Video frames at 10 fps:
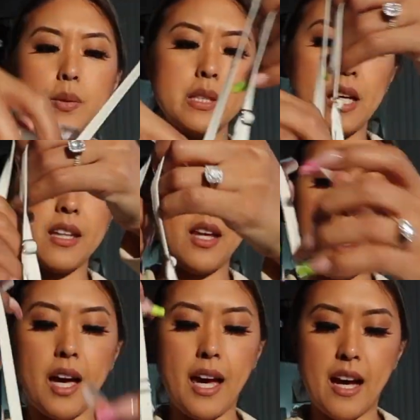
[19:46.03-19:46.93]
it was like
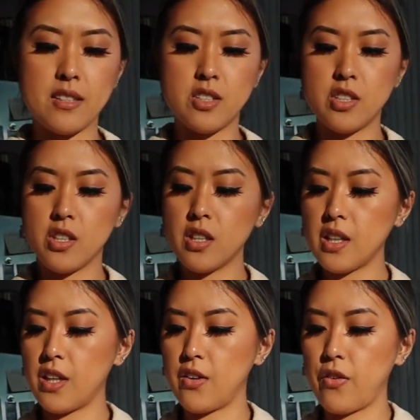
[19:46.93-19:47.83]
that, I asked her
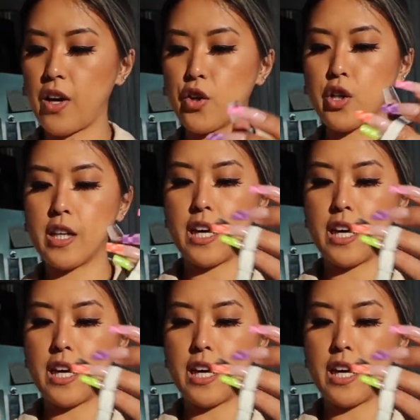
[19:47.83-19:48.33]
if I could